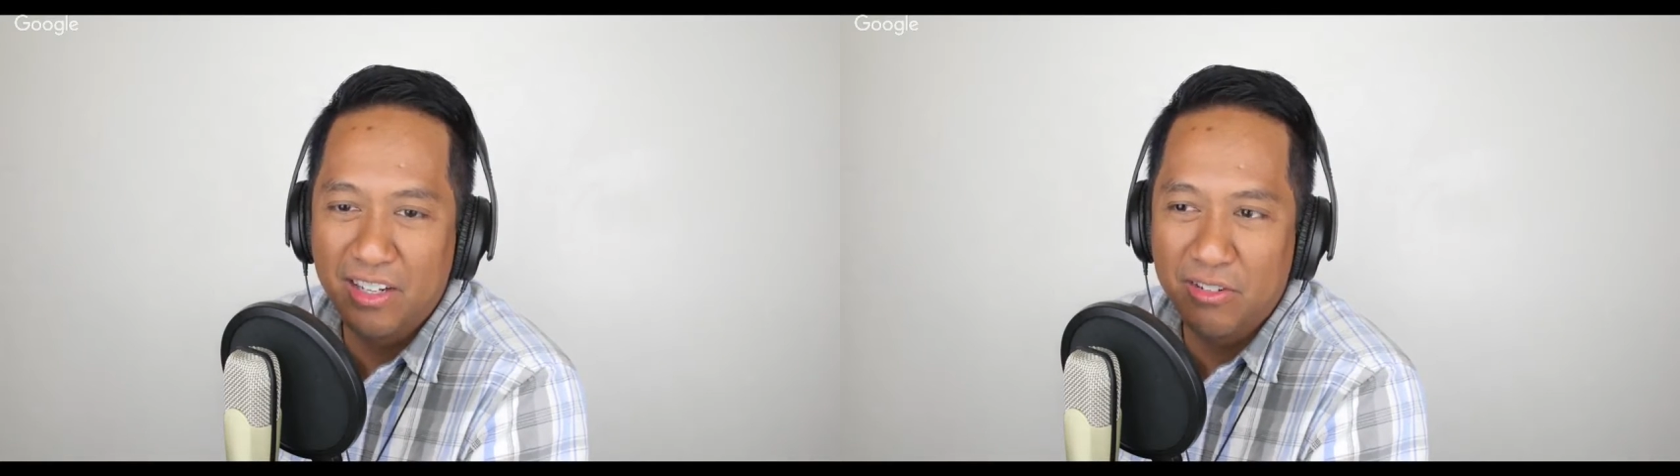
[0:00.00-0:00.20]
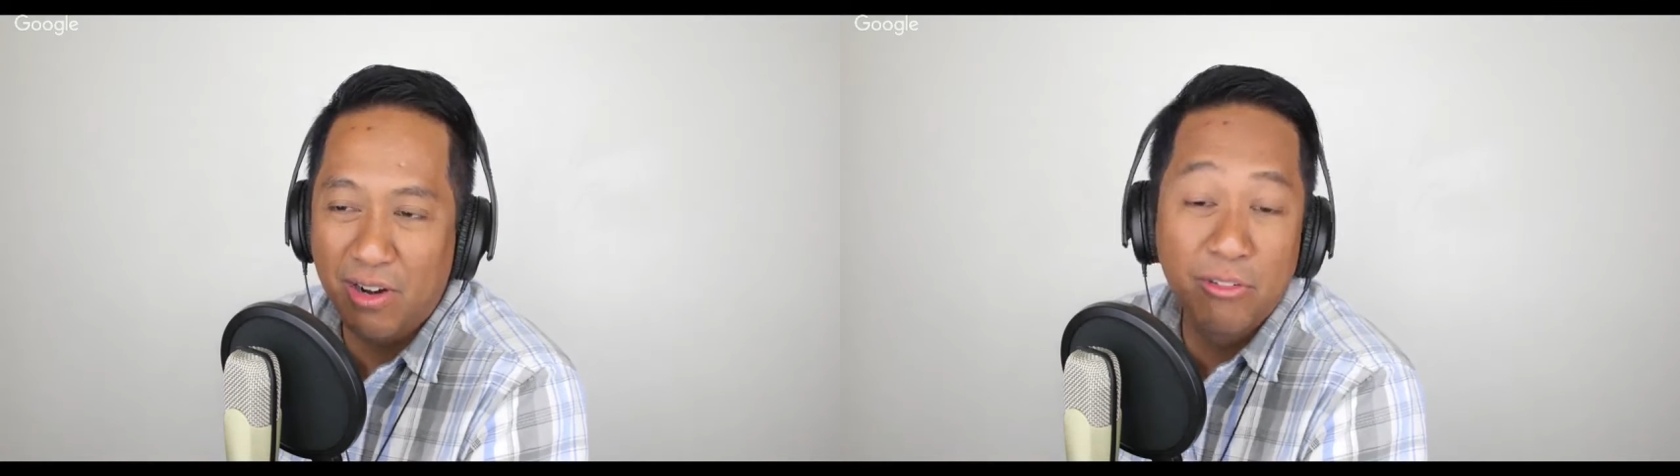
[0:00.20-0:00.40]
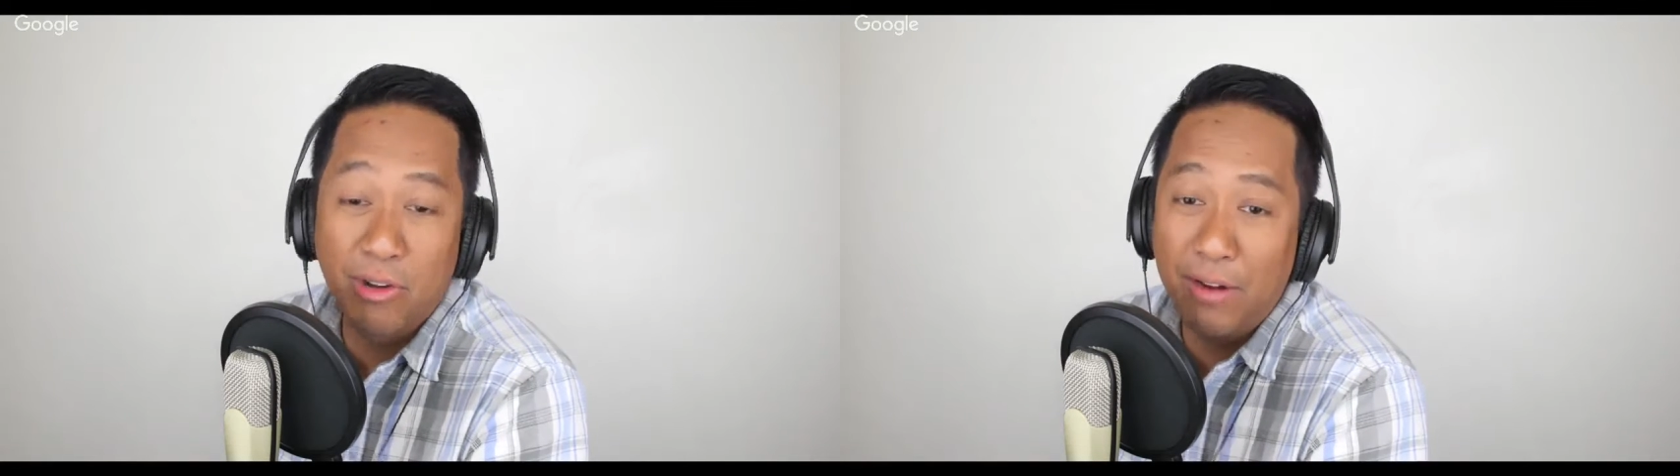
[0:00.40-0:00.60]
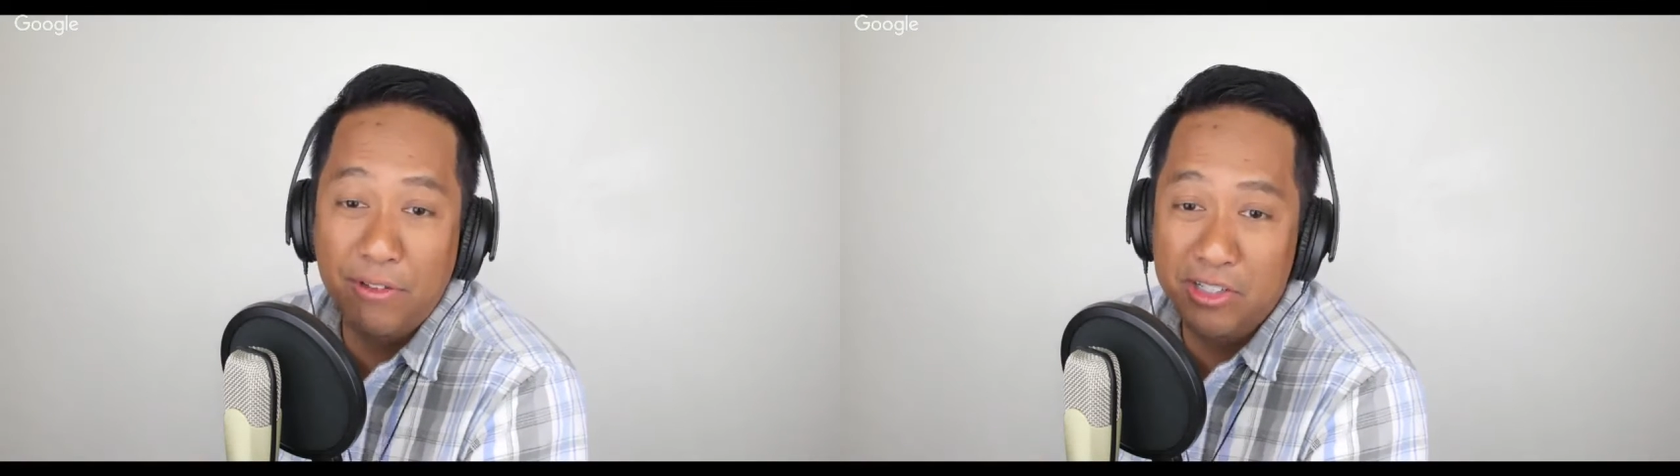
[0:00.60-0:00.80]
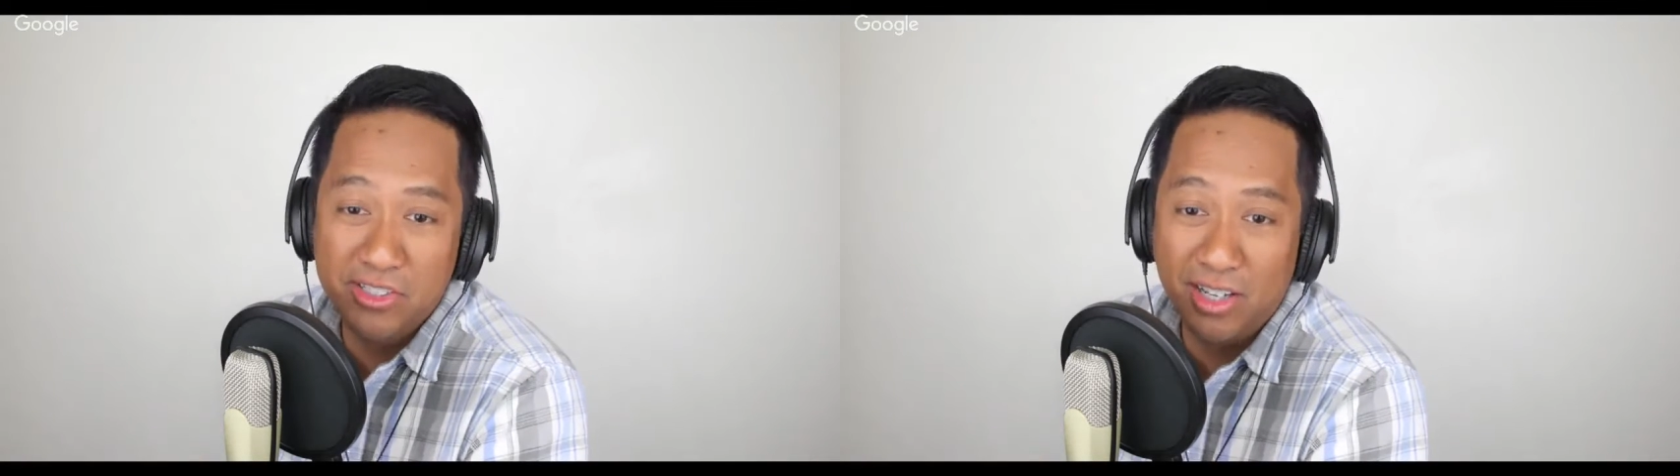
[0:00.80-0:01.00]

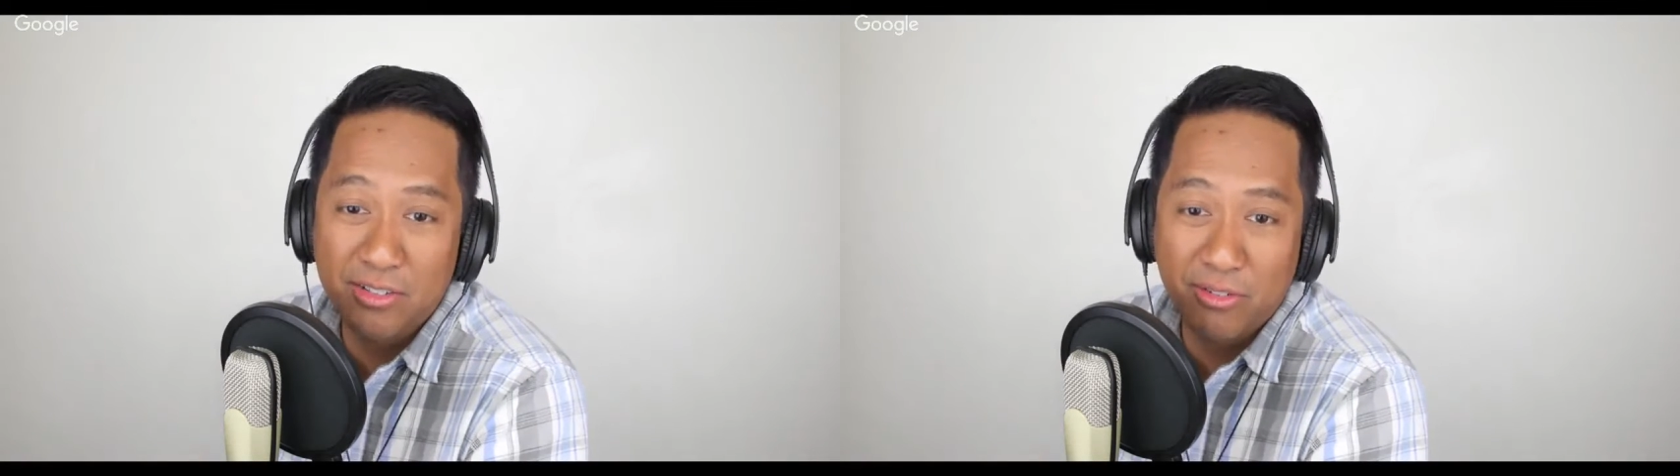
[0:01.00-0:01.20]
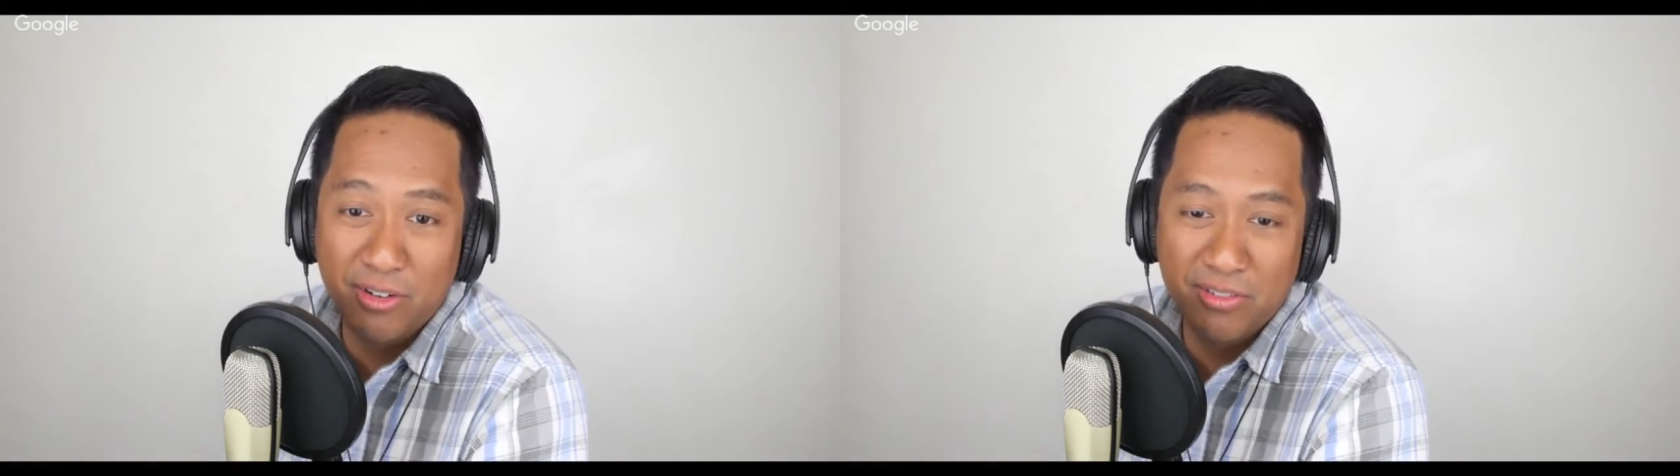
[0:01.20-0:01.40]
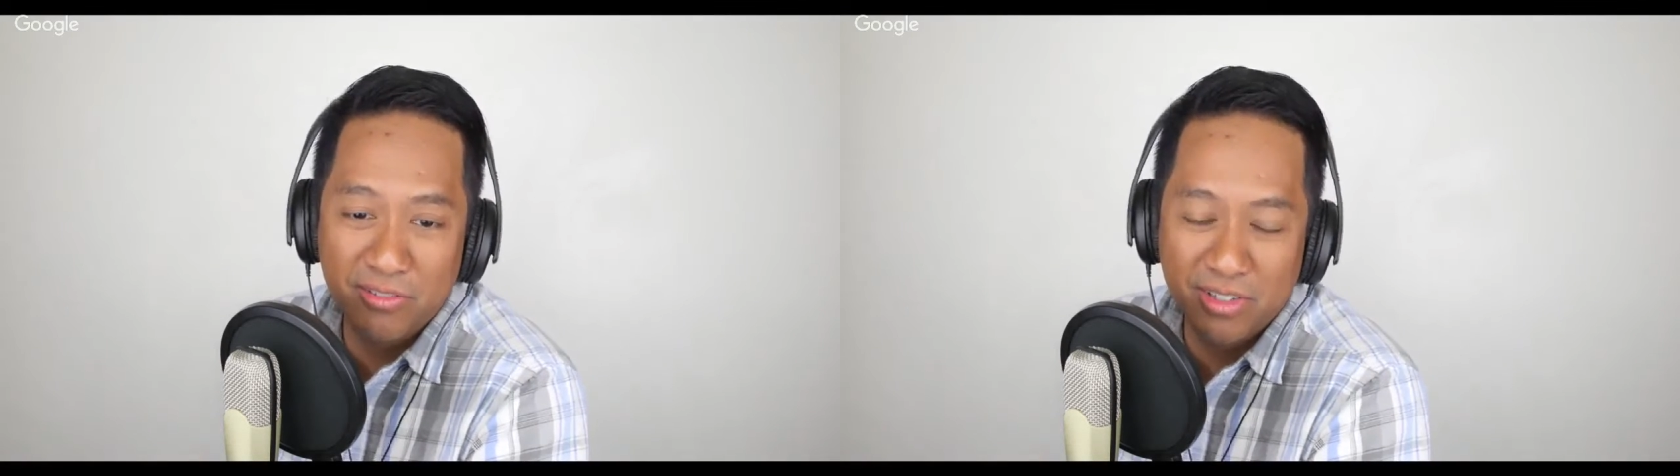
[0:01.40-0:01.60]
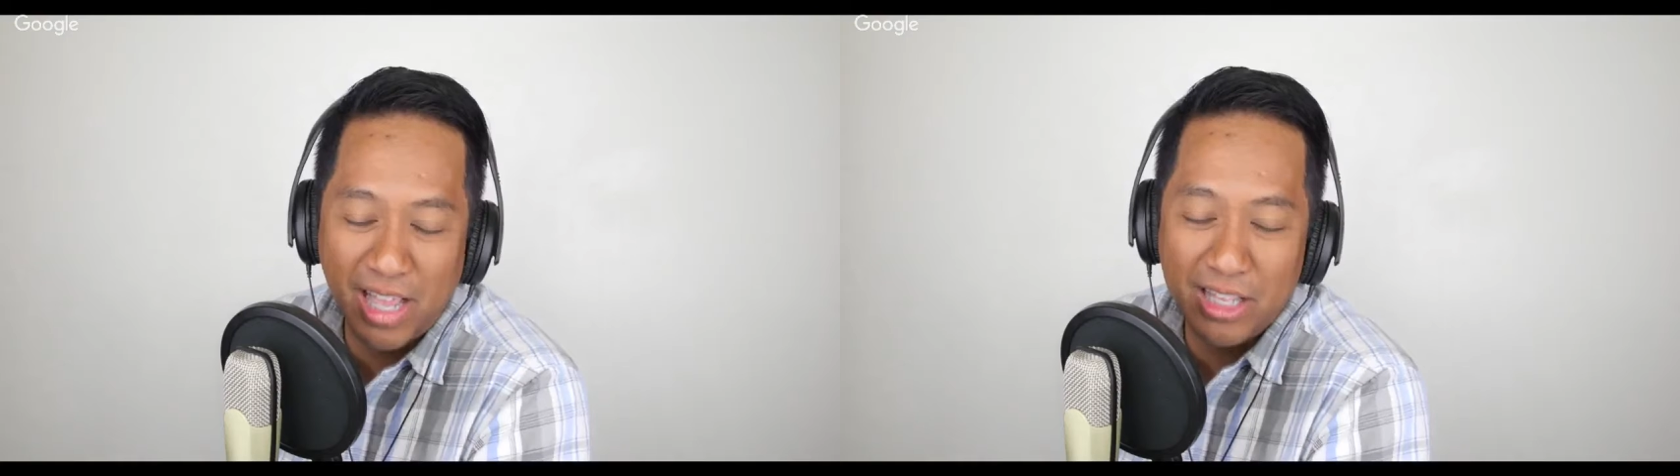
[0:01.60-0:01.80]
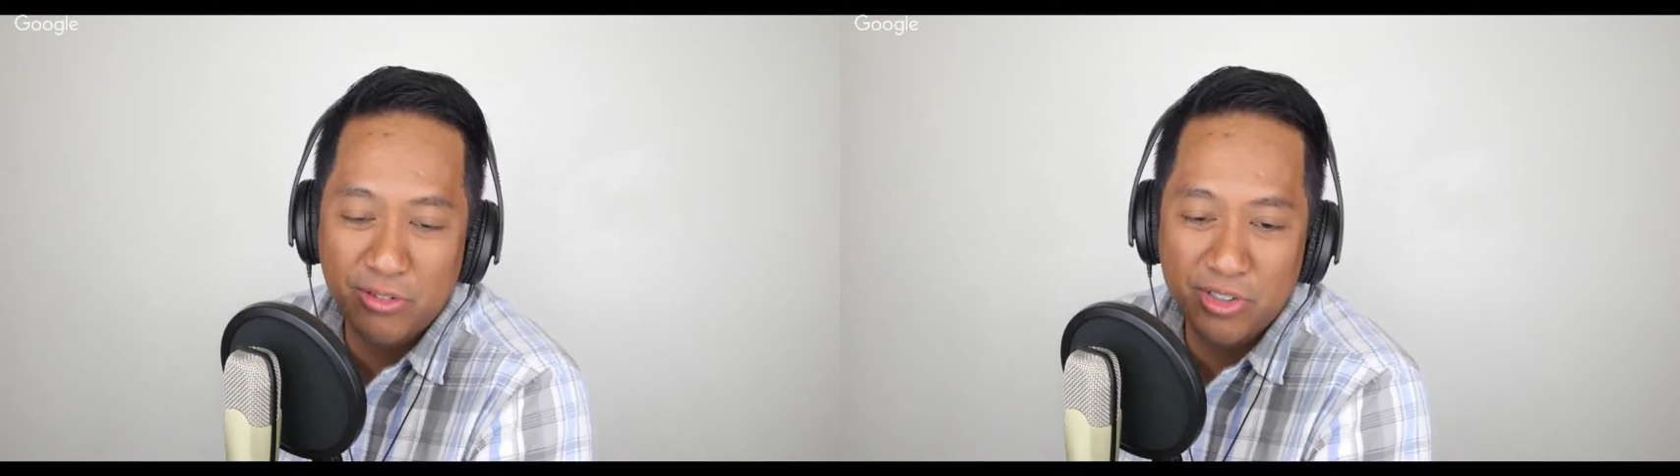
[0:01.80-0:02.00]
graphics sucked,
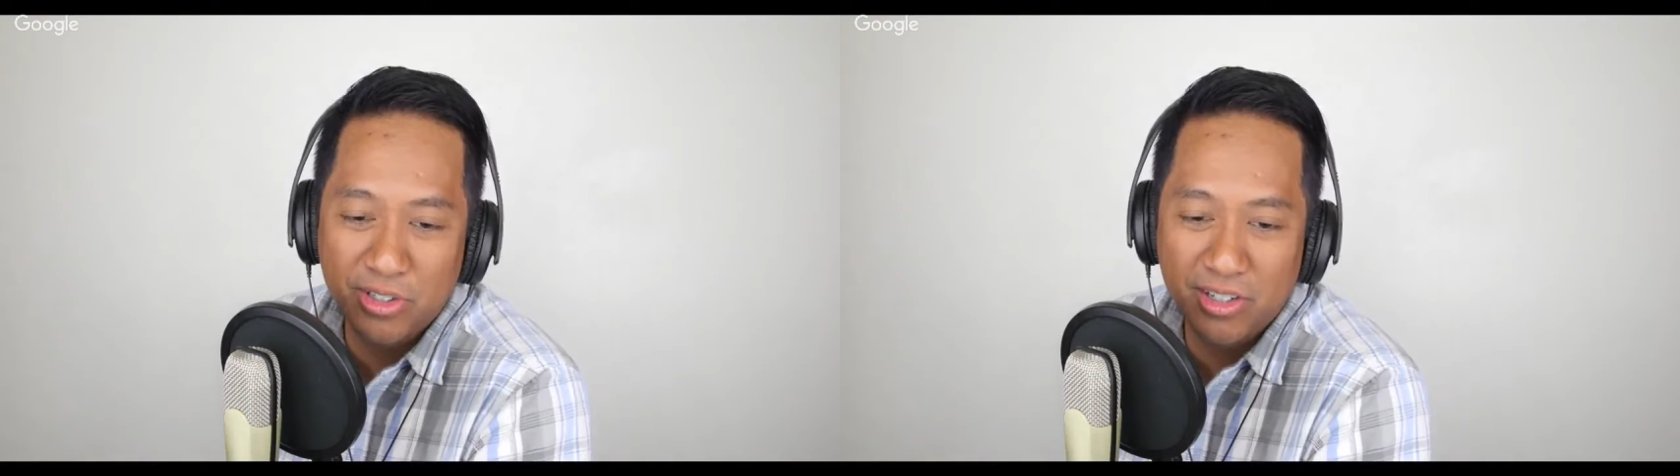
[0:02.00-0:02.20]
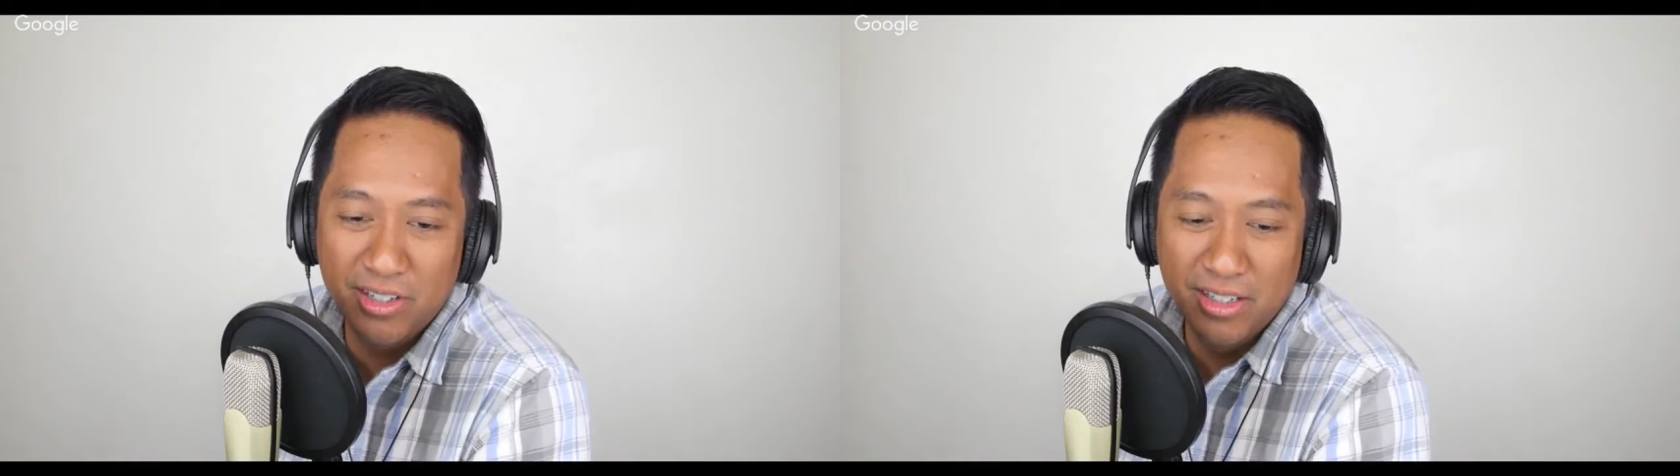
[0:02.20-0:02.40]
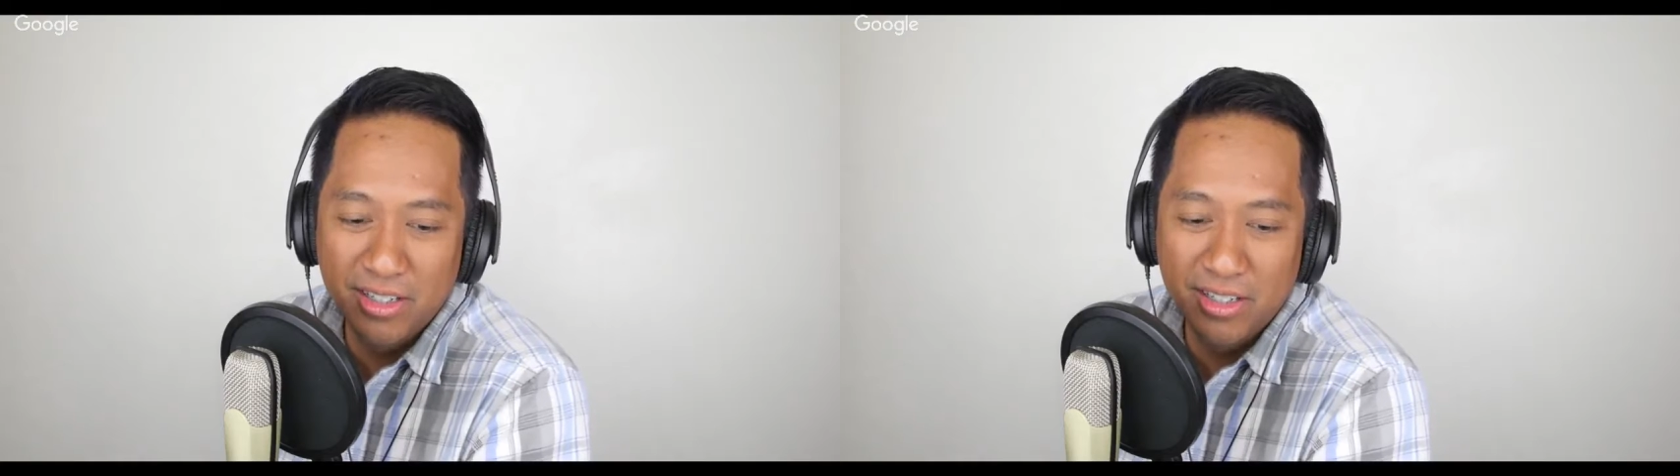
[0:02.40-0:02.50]
that's for sure.